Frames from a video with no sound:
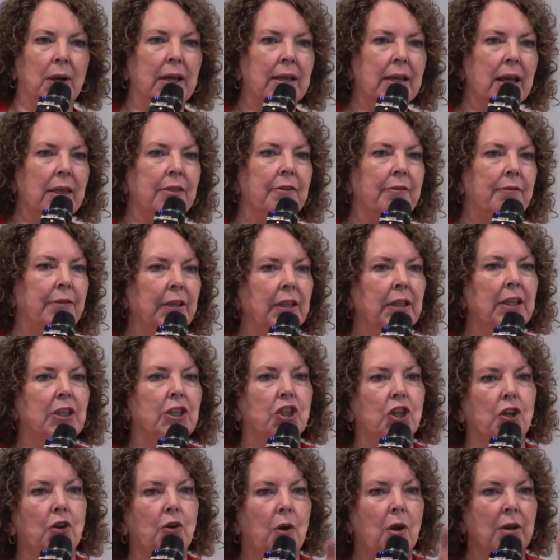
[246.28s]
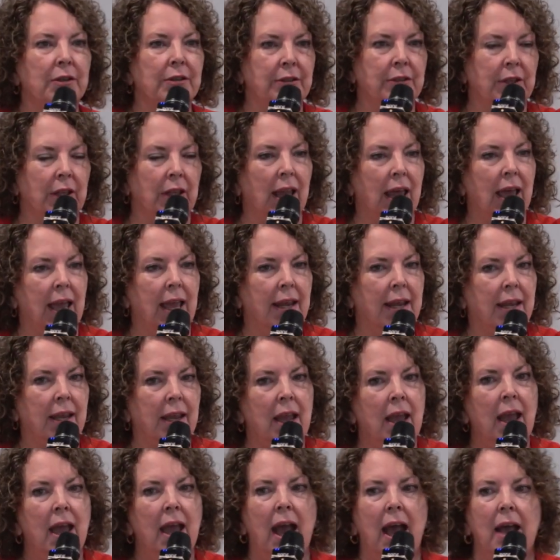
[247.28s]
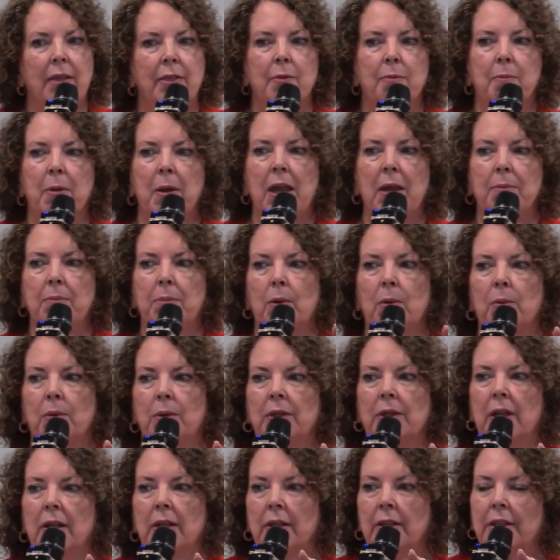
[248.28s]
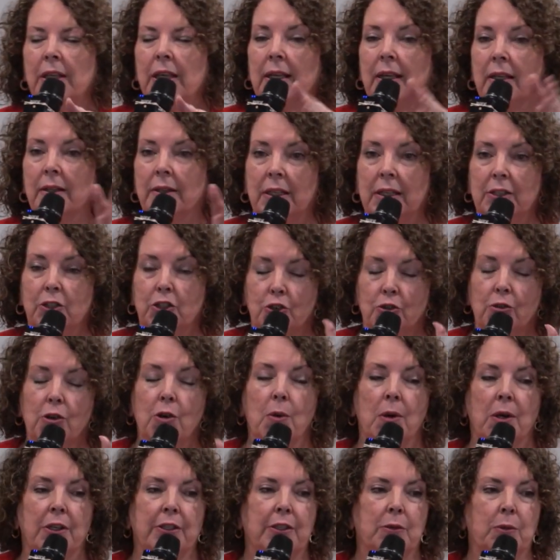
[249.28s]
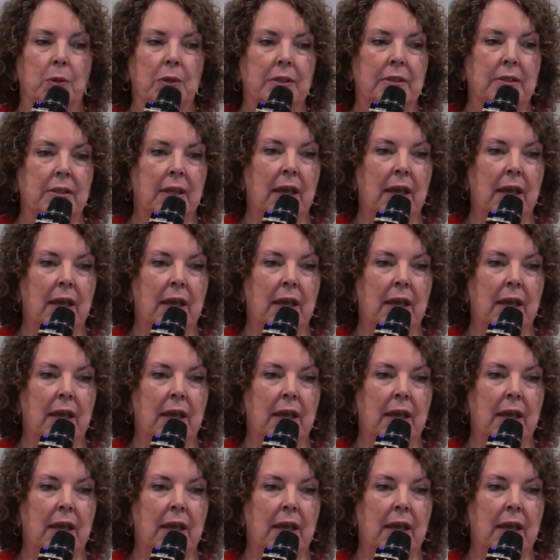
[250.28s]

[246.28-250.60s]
another village across the lake, and the people would, the druids would